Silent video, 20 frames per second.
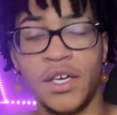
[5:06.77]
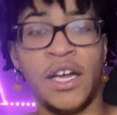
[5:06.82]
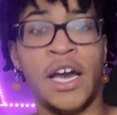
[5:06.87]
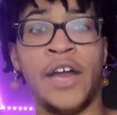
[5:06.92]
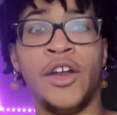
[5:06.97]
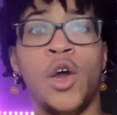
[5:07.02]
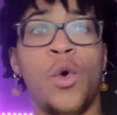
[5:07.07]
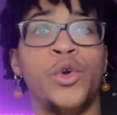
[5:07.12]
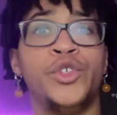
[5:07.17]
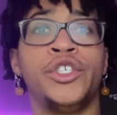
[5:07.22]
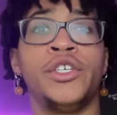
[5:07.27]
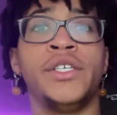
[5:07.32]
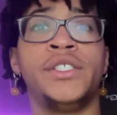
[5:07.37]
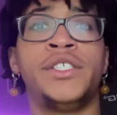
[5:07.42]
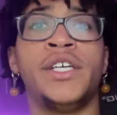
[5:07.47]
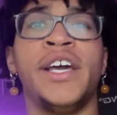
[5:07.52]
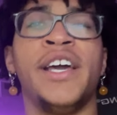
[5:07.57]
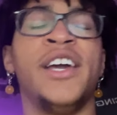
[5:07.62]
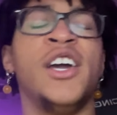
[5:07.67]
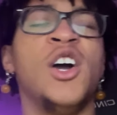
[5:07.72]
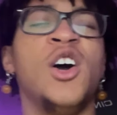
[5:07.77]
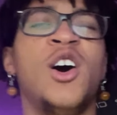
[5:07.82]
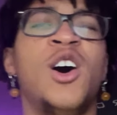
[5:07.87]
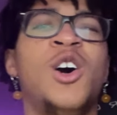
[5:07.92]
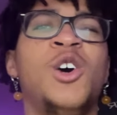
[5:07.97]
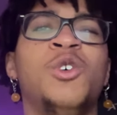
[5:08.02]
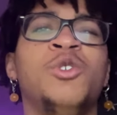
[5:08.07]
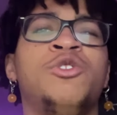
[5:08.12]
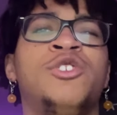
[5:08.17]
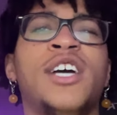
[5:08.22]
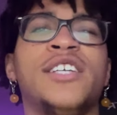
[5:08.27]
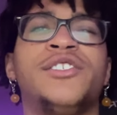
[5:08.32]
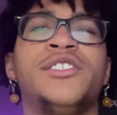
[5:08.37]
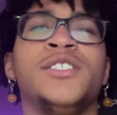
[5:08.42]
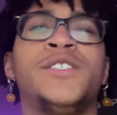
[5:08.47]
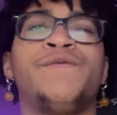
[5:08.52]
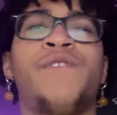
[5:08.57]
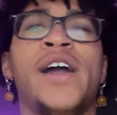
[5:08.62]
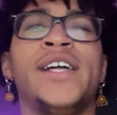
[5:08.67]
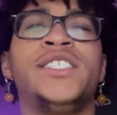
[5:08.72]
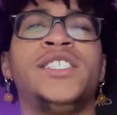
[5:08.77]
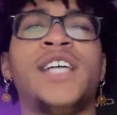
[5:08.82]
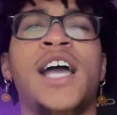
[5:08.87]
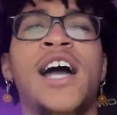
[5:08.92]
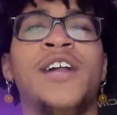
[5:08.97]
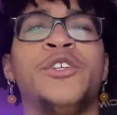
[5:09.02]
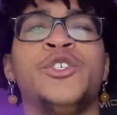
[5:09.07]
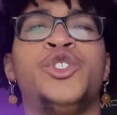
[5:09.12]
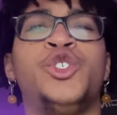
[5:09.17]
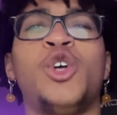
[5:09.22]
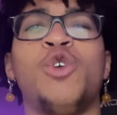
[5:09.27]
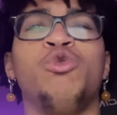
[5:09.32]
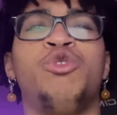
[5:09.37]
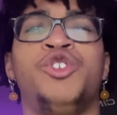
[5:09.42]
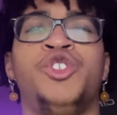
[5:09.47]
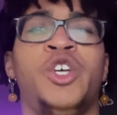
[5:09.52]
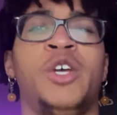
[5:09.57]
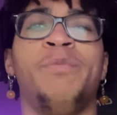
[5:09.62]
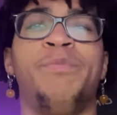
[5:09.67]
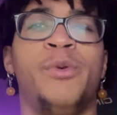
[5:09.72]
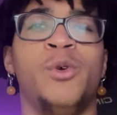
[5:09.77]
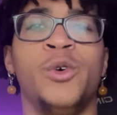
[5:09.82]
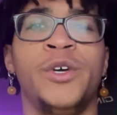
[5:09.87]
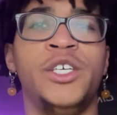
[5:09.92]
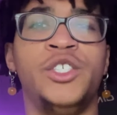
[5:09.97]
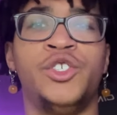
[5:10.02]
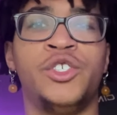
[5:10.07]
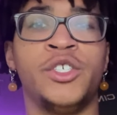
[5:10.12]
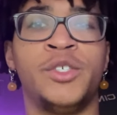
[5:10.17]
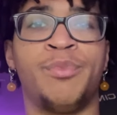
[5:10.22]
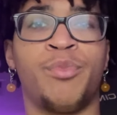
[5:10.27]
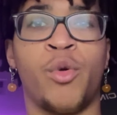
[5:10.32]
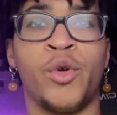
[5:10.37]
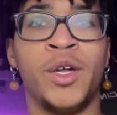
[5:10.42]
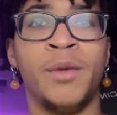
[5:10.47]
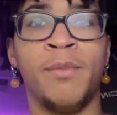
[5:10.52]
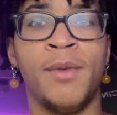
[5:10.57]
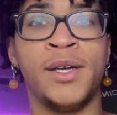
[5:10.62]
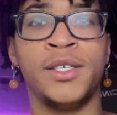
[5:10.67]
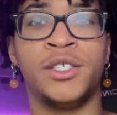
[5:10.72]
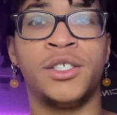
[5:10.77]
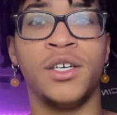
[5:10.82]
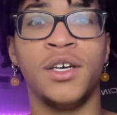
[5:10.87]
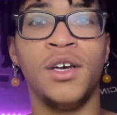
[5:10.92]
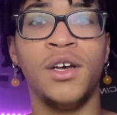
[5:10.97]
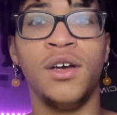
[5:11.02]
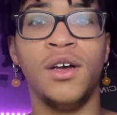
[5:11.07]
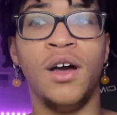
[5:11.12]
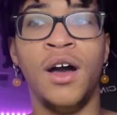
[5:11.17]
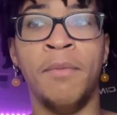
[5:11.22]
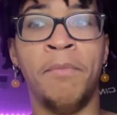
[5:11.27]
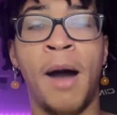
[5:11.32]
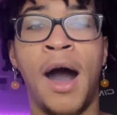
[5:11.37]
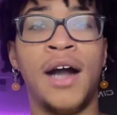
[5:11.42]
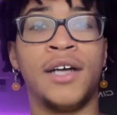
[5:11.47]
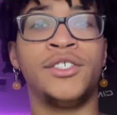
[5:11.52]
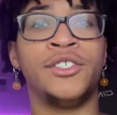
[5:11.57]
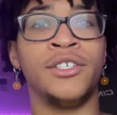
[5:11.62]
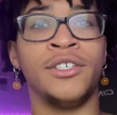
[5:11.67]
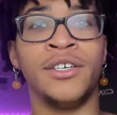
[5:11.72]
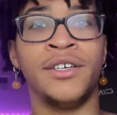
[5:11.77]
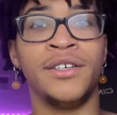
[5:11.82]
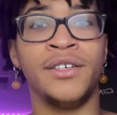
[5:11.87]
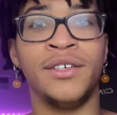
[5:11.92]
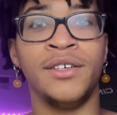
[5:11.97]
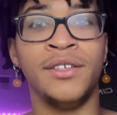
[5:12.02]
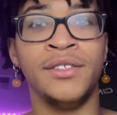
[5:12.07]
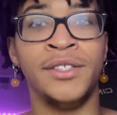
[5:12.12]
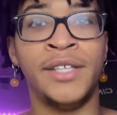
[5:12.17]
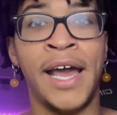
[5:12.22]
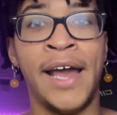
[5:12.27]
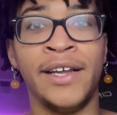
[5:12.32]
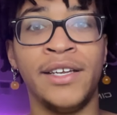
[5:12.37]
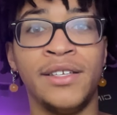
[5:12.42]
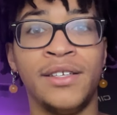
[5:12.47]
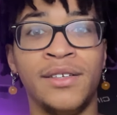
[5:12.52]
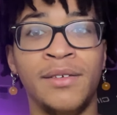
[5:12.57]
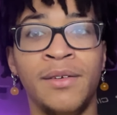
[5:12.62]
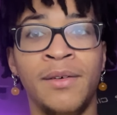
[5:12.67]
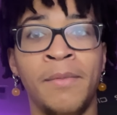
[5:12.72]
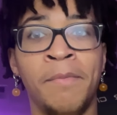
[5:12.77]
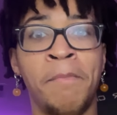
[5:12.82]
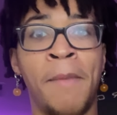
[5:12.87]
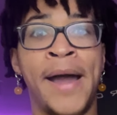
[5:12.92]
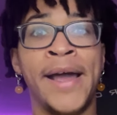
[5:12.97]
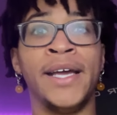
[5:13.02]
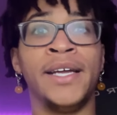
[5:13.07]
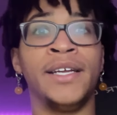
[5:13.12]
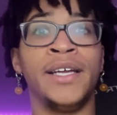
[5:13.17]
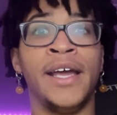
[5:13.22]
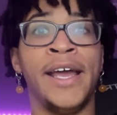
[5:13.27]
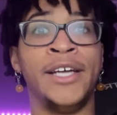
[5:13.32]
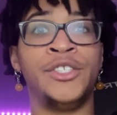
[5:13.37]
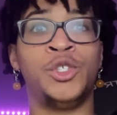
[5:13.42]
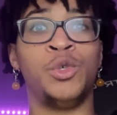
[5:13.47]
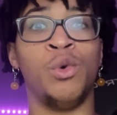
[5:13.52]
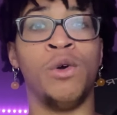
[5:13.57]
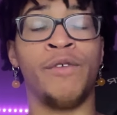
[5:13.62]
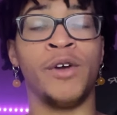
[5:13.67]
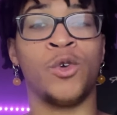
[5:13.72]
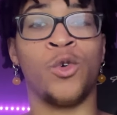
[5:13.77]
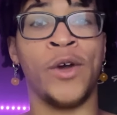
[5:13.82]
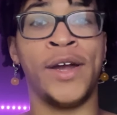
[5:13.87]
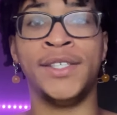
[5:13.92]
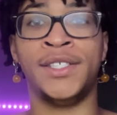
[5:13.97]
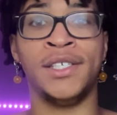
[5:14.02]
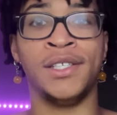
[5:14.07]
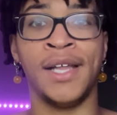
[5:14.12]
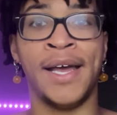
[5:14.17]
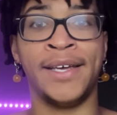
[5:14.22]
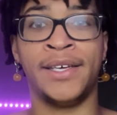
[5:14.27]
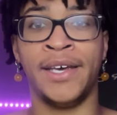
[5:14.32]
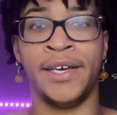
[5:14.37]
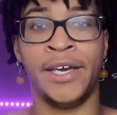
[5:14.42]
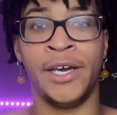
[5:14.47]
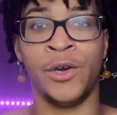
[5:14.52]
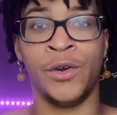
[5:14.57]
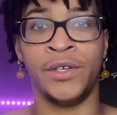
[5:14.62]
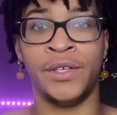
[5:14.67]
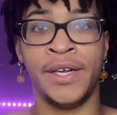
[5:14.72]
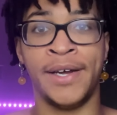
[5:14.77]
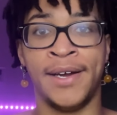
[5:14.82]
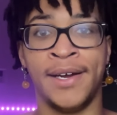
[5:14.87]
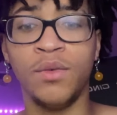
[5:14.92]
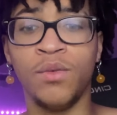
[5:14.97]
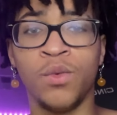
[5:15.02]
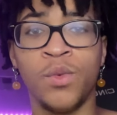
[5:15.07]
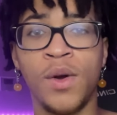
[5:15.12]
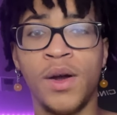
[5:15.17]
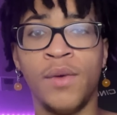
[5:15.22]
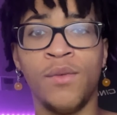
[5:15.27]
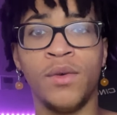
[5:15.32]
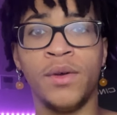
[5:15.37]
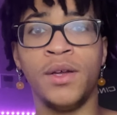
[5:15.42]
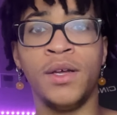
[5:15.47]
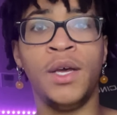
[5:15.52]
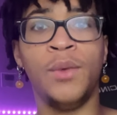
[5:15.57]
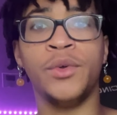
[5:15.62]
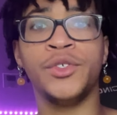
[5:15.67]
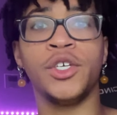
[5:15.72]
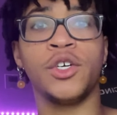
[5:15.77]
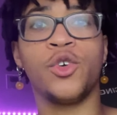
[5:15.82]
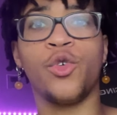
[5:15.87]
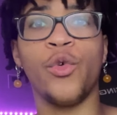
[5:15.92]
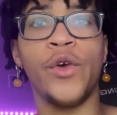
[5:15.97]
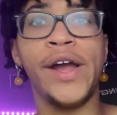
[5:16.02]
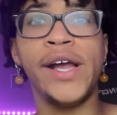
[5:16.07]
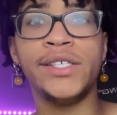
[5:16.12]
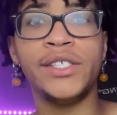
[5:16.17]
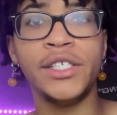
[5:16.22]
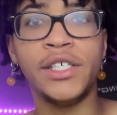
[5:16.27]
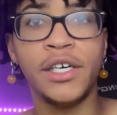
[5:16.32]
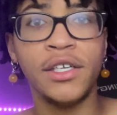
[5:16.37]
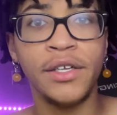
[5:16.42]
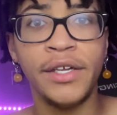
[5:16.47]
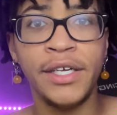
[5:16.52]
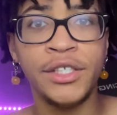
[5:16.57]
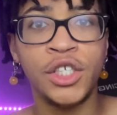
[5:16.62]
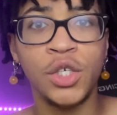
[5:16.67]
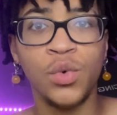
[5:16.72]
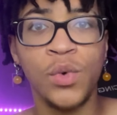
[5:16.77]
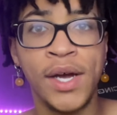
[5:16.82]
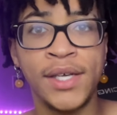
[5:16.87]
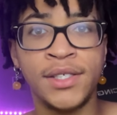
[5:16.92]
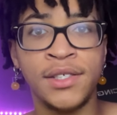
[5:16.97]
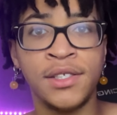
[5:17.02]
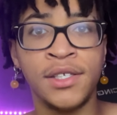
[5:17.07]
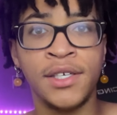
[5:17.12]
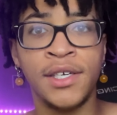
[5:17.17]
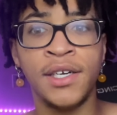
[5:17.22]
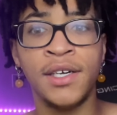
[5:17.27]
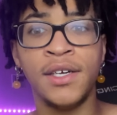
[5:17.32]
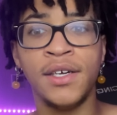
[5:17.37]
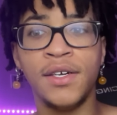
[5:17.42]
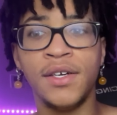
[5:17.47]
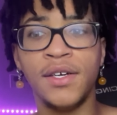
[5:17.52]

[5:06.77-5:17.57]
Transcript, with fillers: I know what you're gonna say. Oh, Justin's fight style is so simple. He's just pretty much a boxer that might hit you with a crazy leg kick here and there. He was a crazy collegiate wrestler,